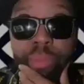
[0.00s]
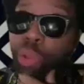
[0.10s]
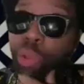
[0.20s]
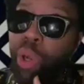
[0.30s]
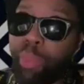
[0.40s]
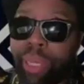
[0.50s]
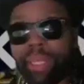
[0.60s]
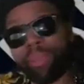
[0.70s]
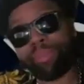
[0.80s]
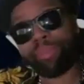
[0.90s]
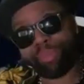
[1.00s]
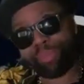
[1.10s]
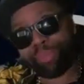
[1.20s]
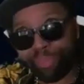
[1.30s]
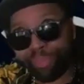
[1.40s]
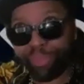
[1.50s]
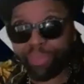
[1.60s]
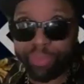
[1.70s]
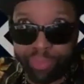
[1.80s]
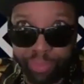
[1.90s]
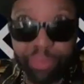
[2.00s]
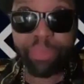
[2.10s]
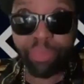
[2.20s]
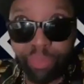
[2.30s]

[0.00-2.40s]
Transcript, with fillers: Oh, you I don't want nobody saying I don't want nobody